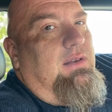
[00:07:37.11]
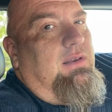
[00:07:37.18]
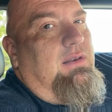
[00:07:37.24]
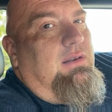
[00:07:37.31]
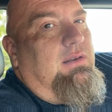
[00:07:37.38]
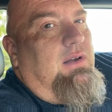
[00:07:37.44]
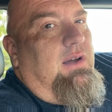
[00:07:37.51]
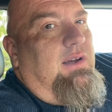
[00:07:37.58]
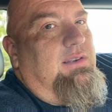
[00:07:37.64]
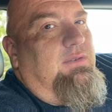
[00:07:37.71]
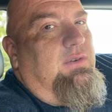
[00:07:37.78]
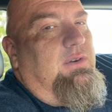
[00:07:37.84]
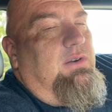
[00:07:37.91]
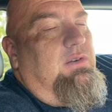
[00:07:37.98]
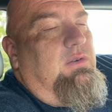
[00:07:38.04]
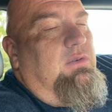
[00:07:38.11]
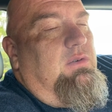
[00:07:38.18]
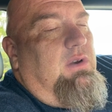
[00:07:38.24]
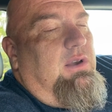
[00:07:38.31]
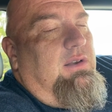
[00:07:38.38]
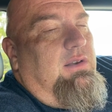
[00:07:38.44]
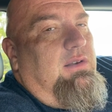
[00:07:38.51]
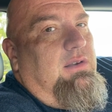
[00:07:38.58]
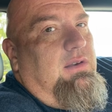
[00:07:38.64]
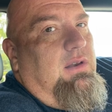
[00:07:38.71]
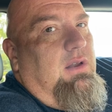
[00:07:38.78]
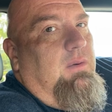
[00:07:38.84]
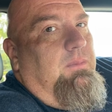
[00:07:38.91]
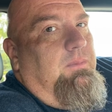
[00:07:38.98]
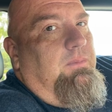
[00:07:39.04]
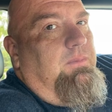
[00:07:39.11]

it costs for your two drinks, you know?